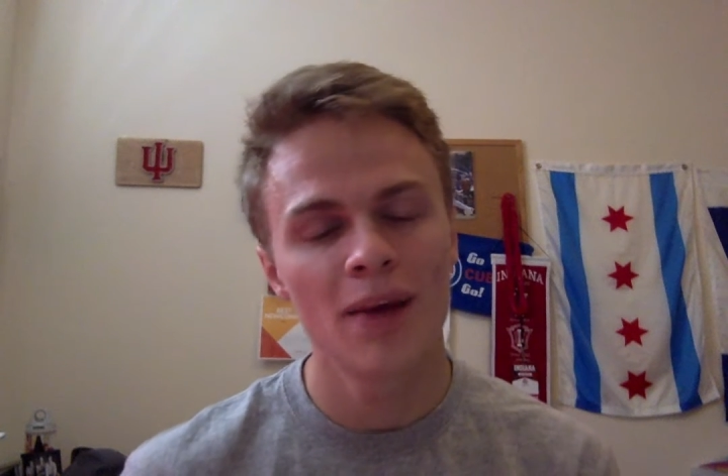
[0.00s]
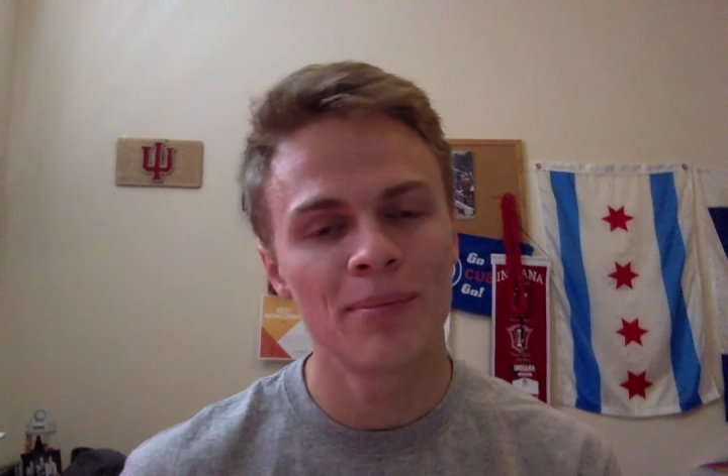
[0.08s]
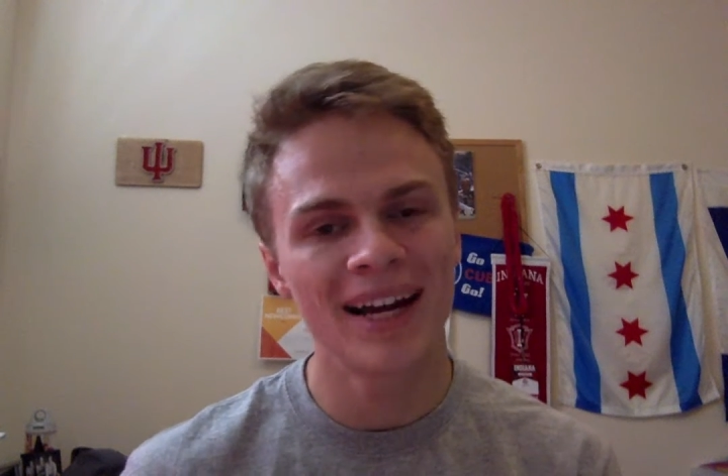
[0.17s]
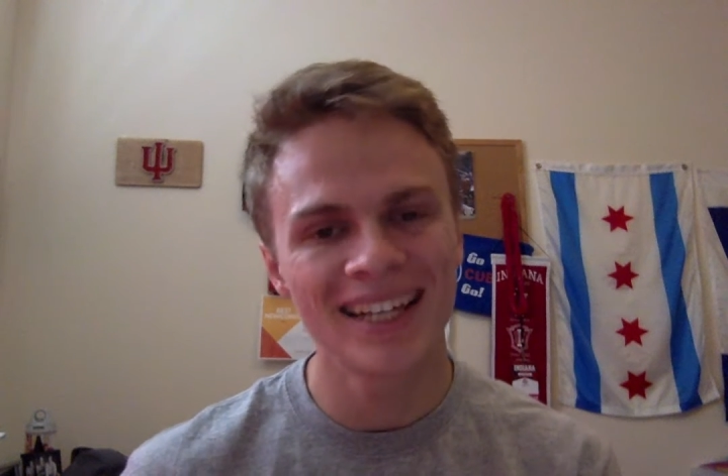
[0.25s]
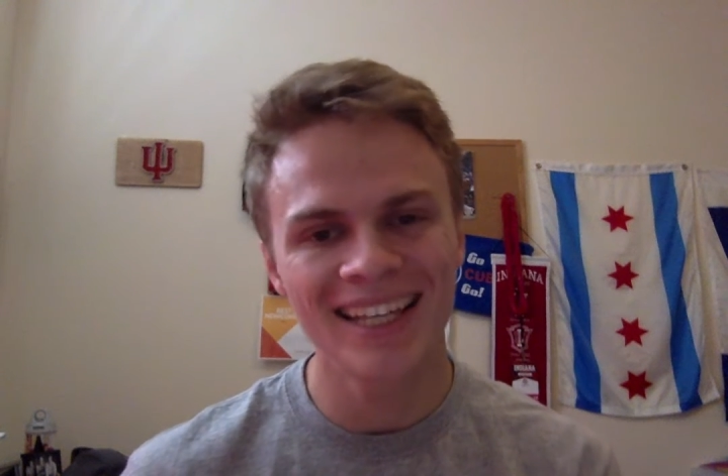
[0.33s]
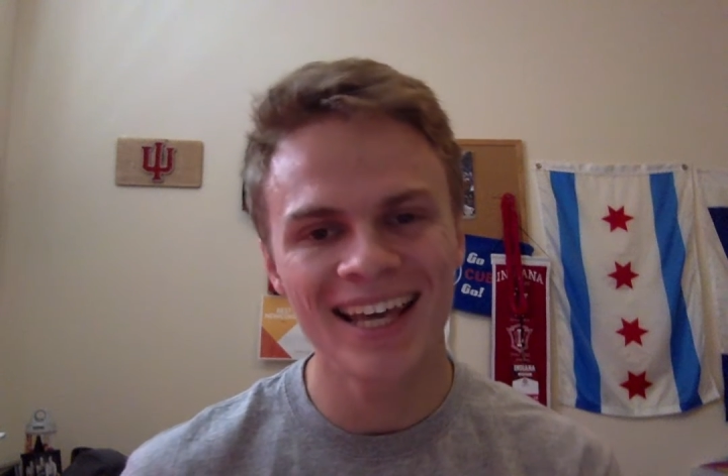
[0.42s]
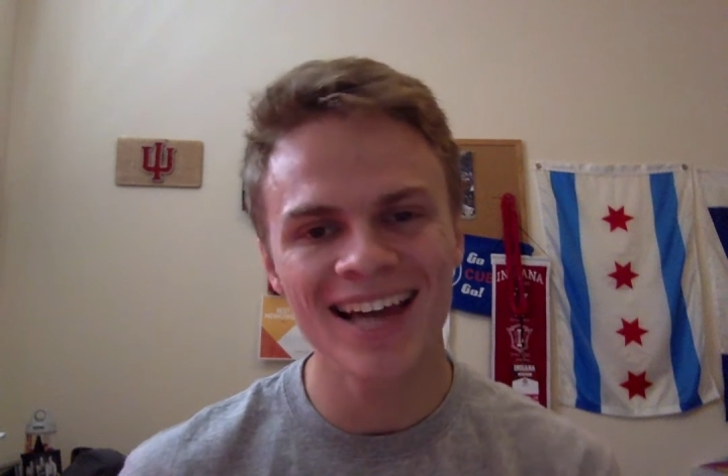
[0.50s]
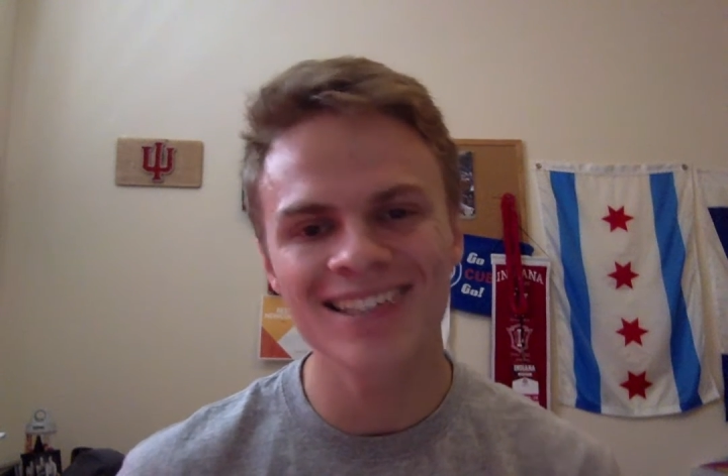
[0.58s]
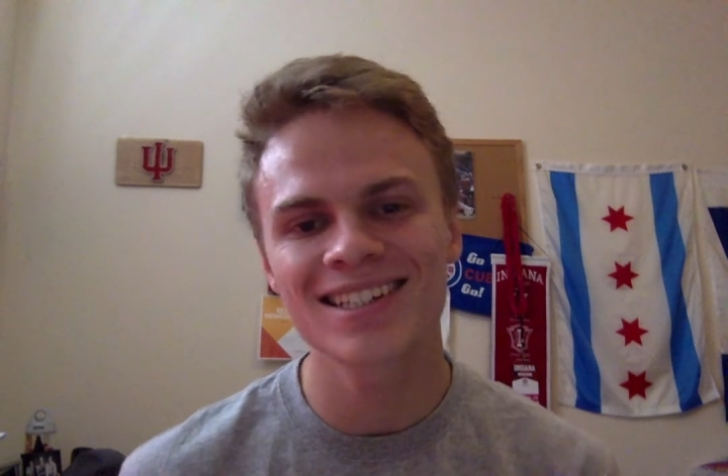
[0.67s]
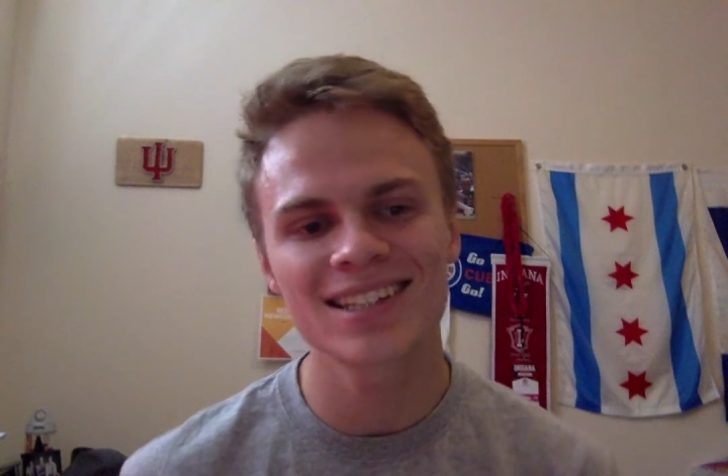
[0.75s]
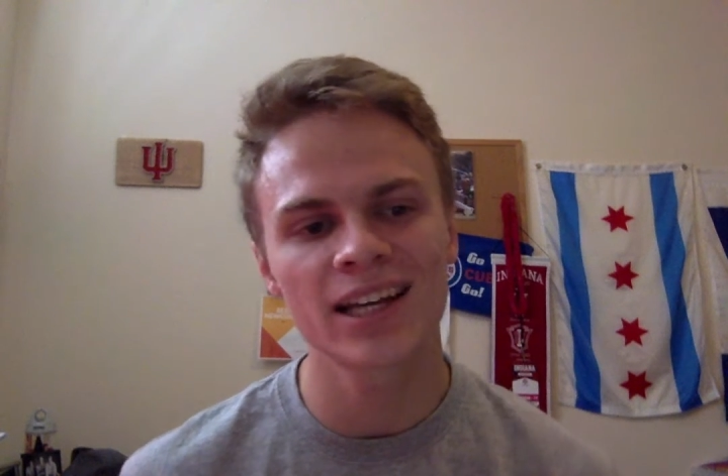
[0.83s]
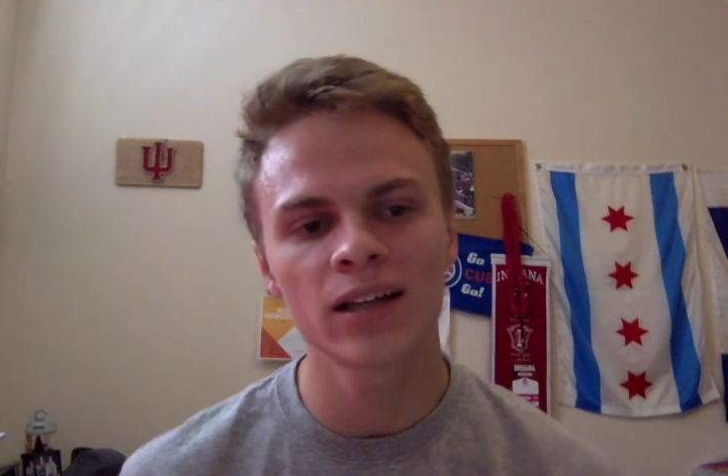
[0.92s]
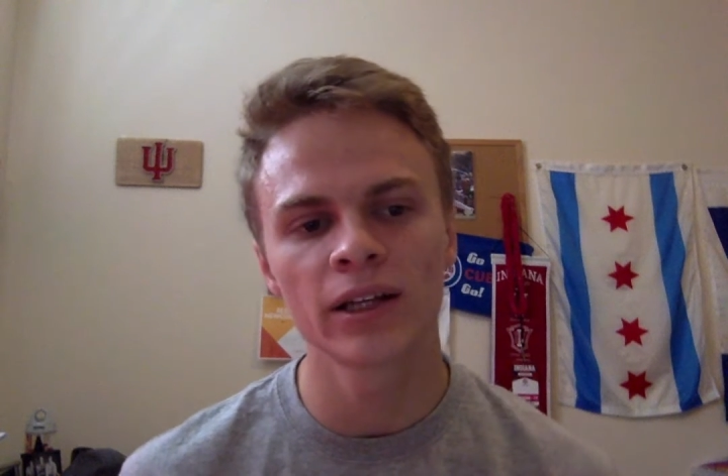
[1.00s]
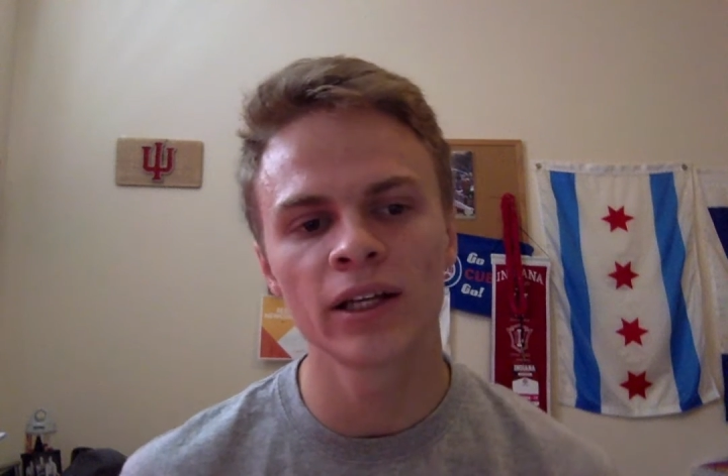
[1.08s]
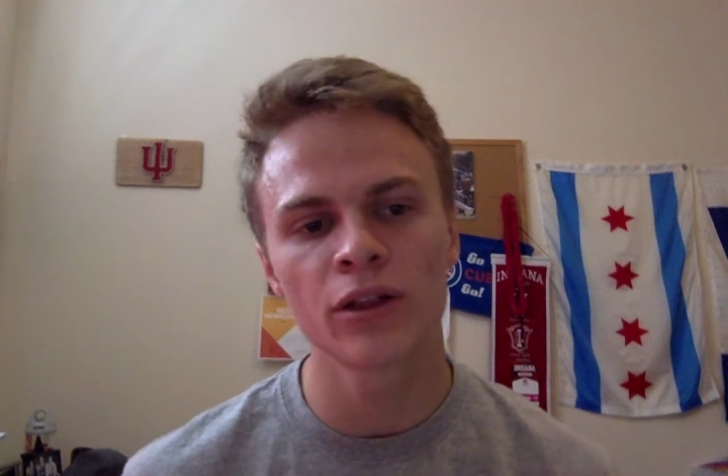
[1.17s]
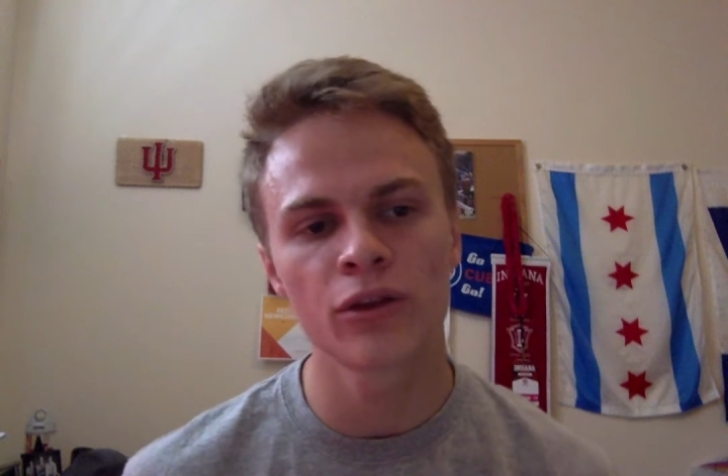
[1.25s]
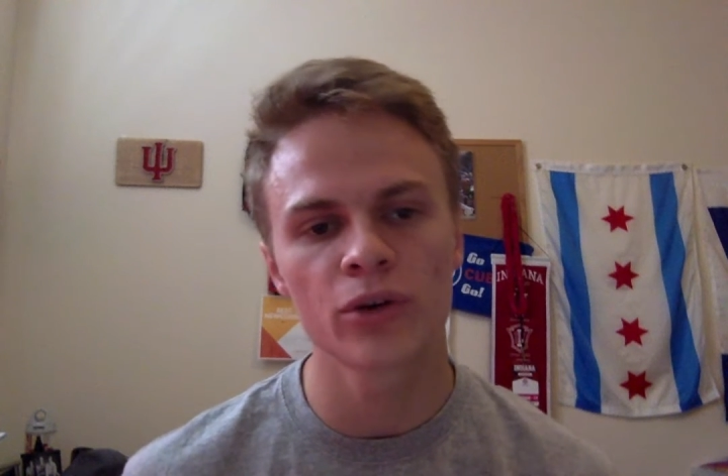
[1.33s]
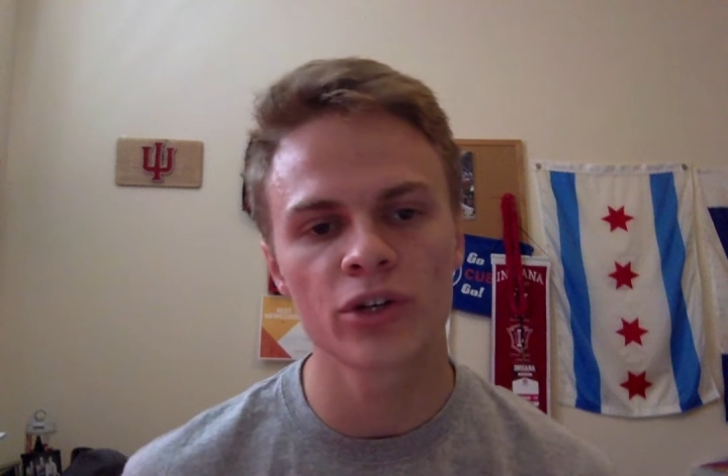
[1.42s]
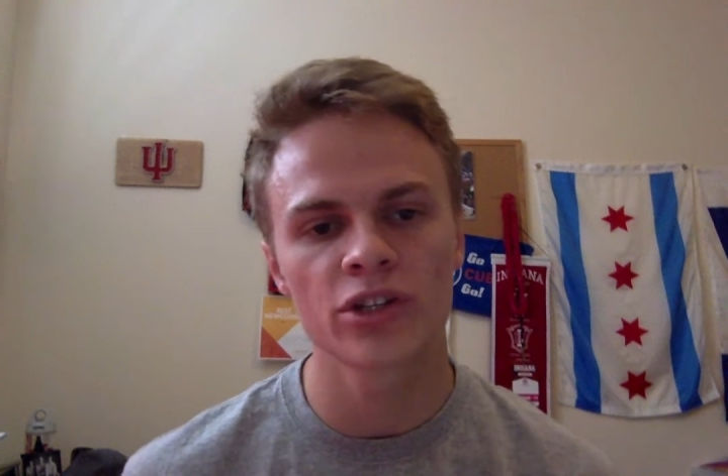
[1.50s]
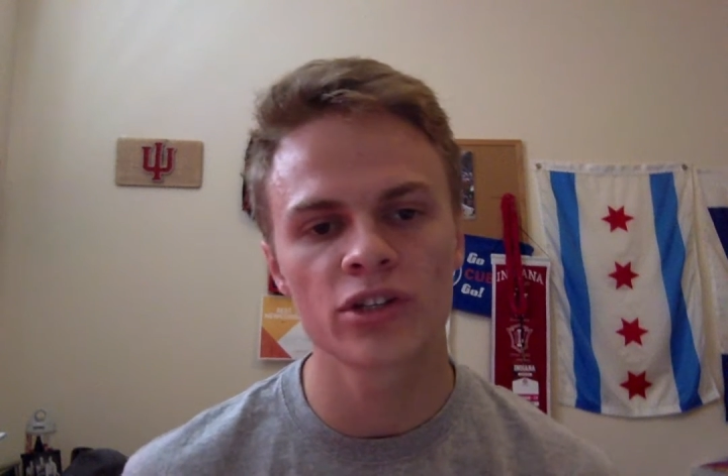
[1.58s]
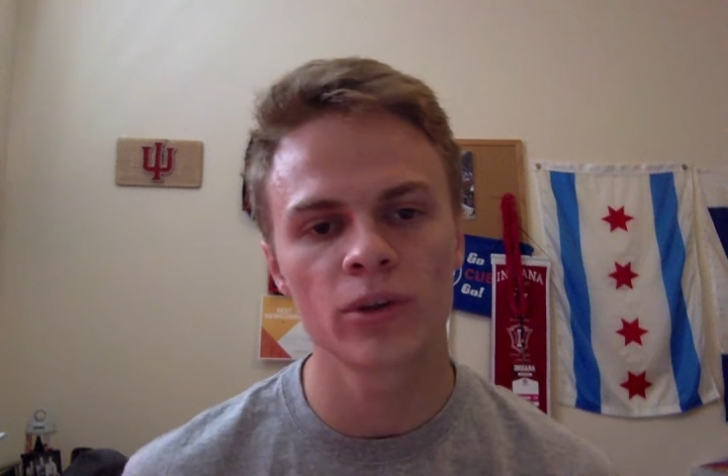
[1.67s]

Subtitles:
My guess is that Clayton Thorson is